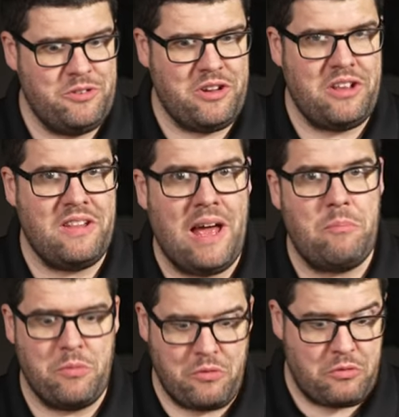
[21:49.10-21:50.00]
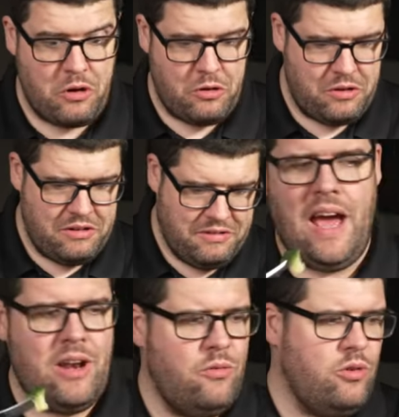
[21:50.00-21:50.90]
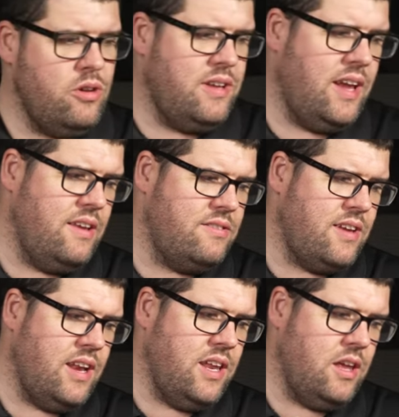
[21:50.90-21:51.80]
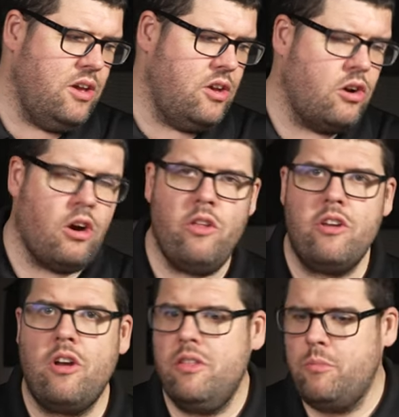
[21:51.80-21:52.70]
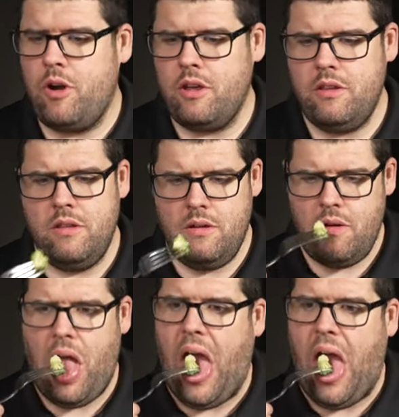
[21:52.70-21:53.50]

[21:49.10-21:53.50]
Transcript: it's not lab grown. I don't really taste any garlic on the broccoli though.